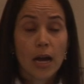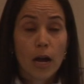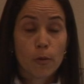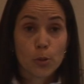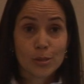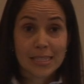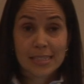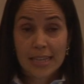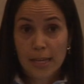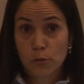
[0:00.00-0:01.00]
our protein
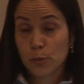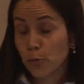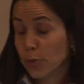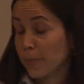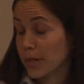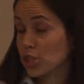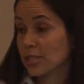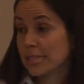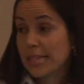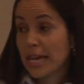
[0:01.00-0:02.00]
intake was pretty much
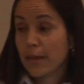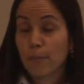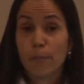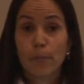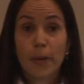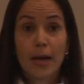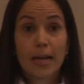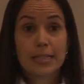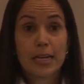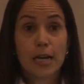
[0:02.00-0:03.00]
the same,
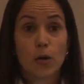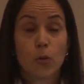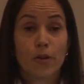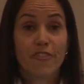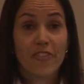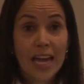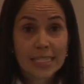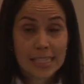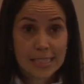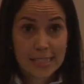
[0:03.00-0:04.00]
but our
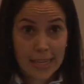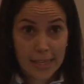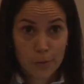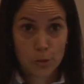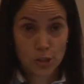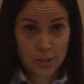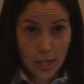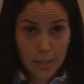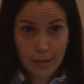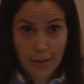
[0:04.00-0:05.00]
fat intake, which is the
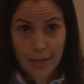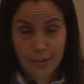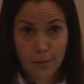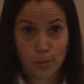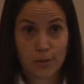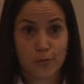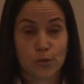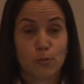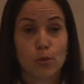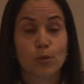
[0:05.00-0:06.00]
other line, I believe
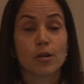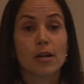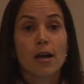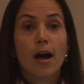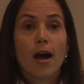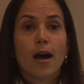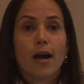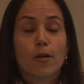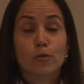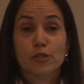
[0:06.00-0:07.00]
is the blue,
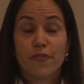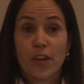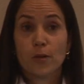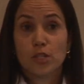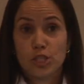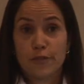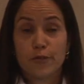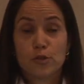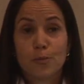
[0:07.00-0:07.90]
uh, was very different.